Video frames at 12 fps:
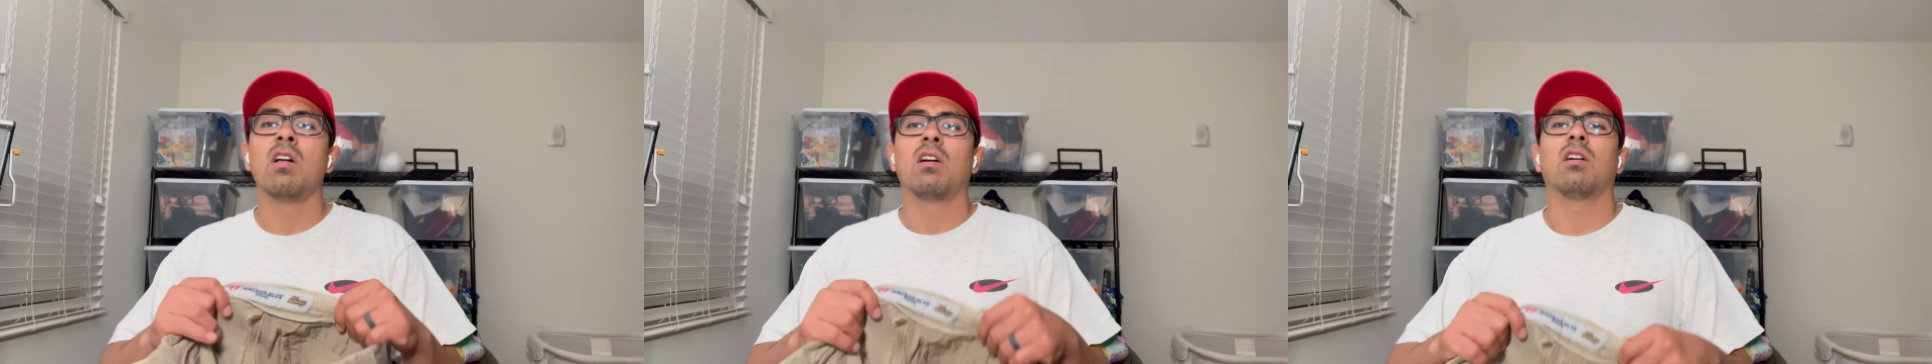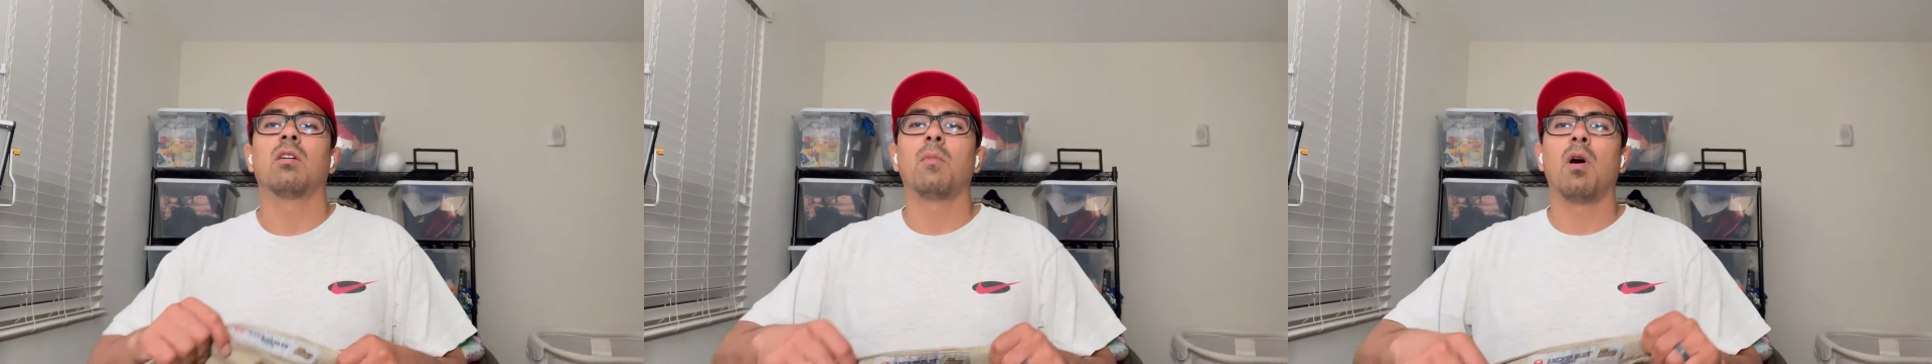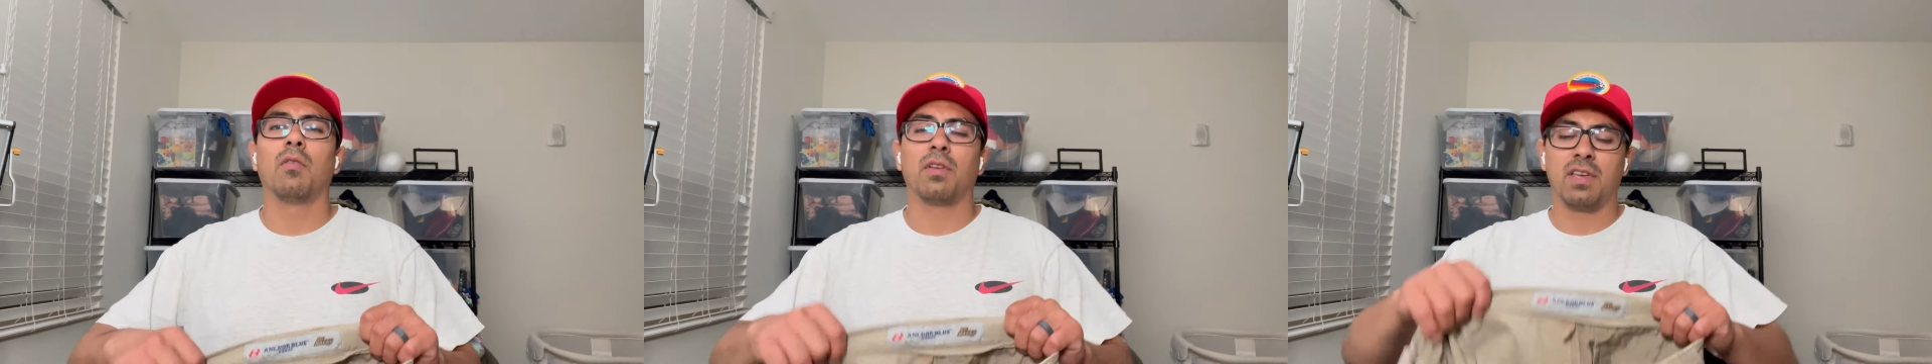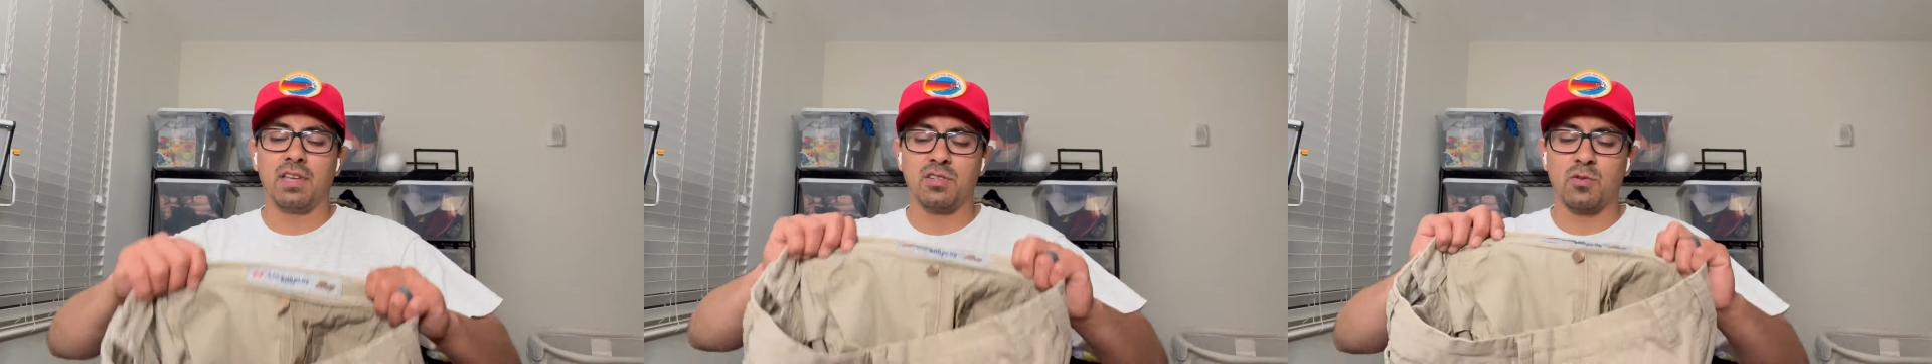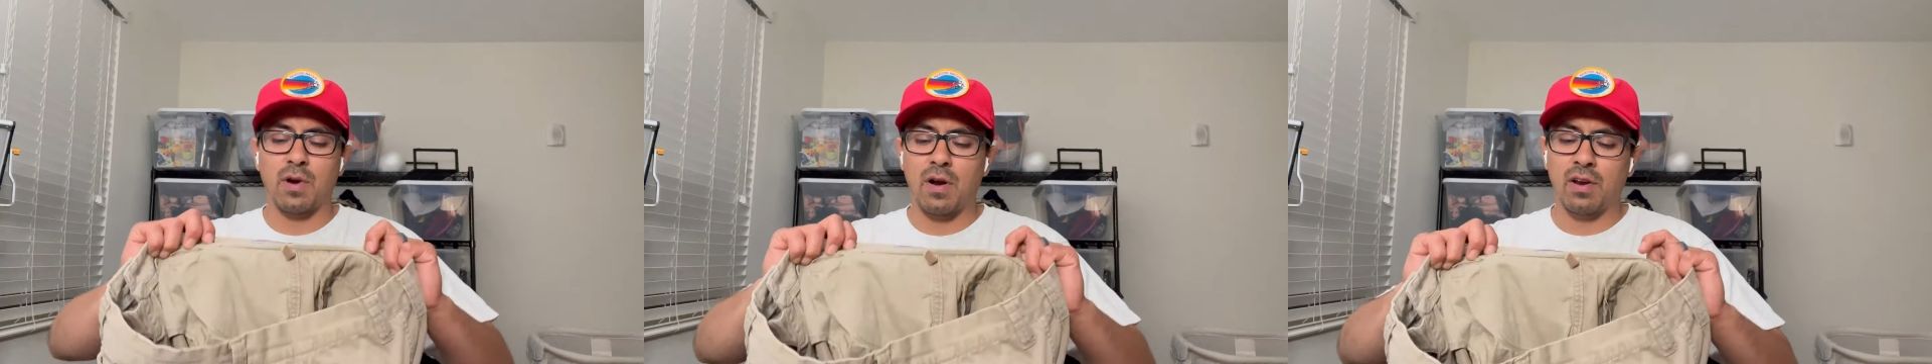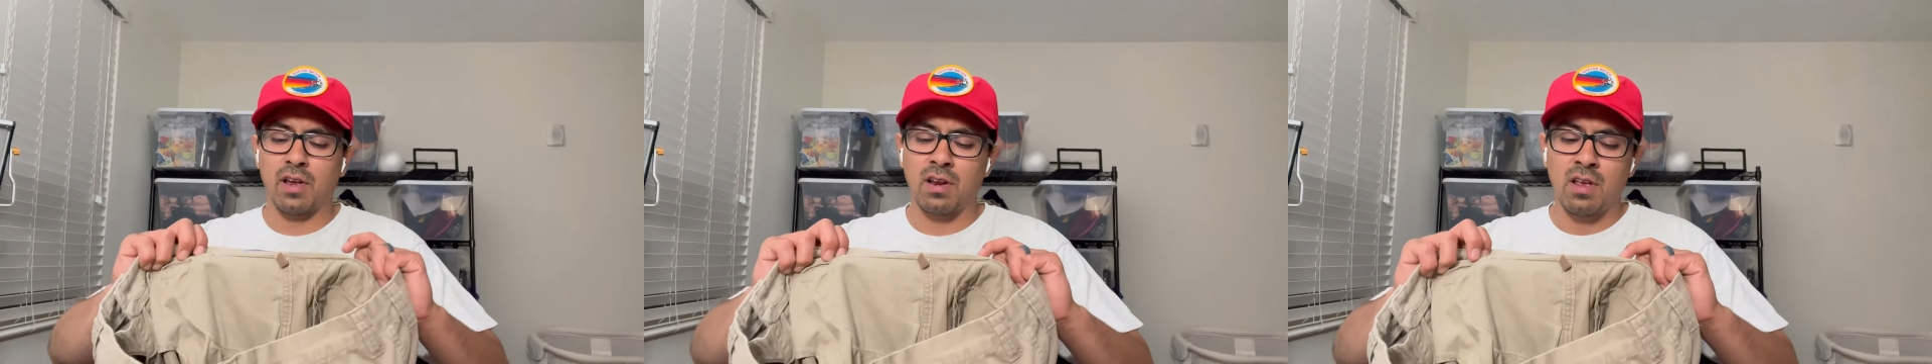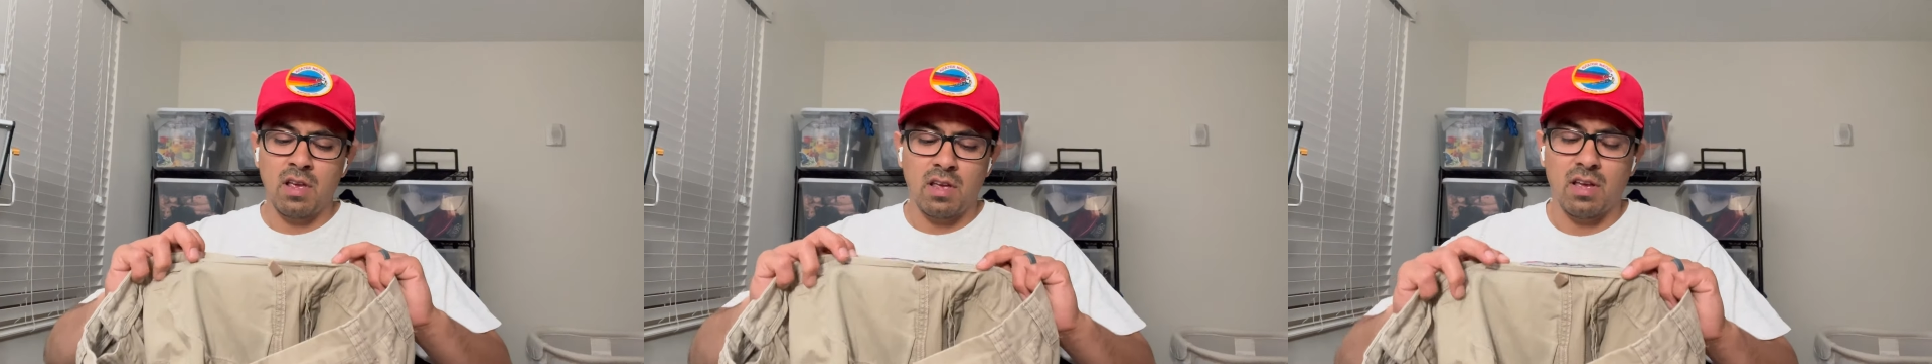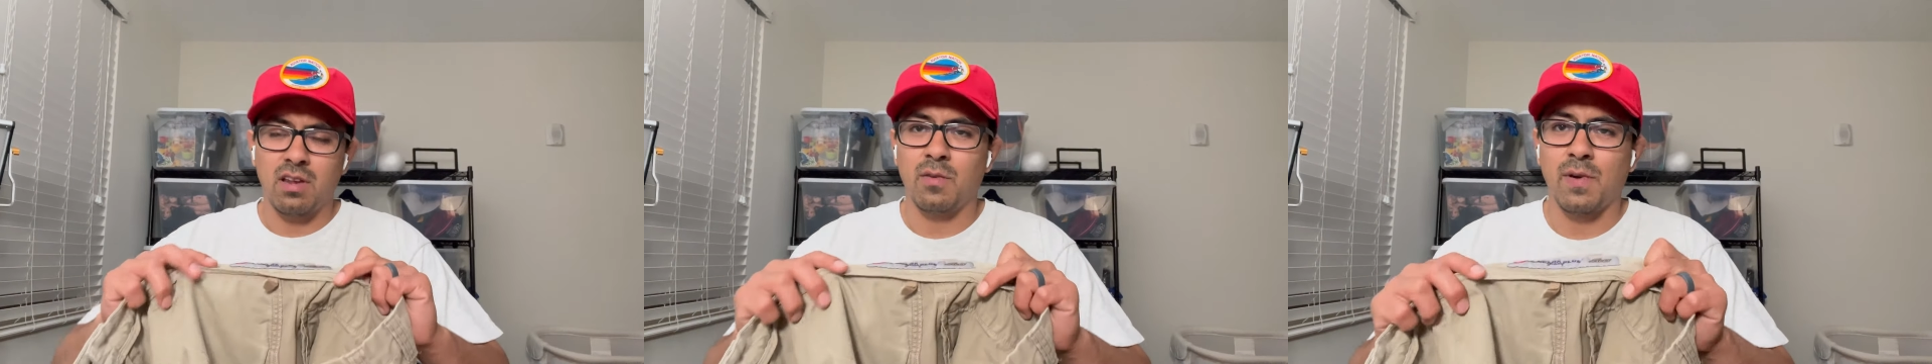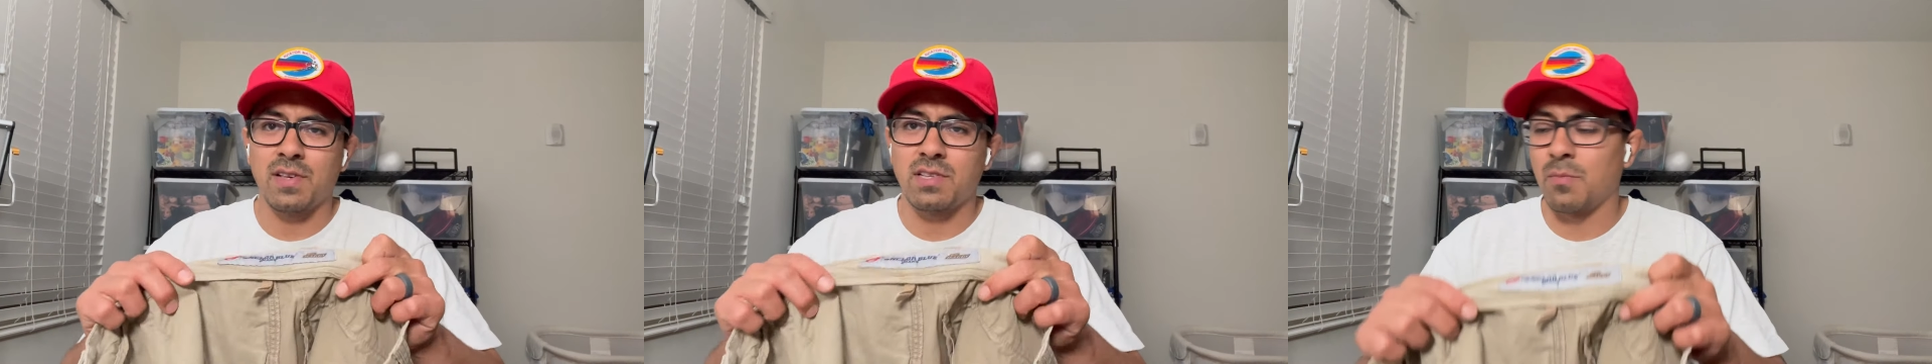All the kids are wearing it. Anyways,